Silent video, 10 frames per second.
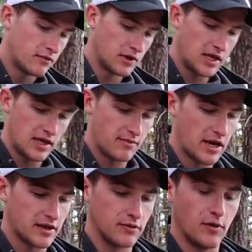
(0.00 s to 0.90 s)
We're gonna get him
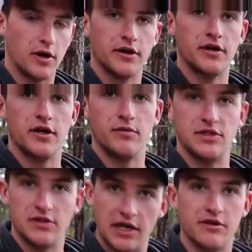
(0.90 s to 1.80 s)
back in the water. We
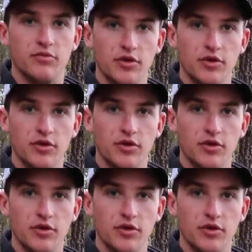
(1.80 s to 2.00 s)
still got the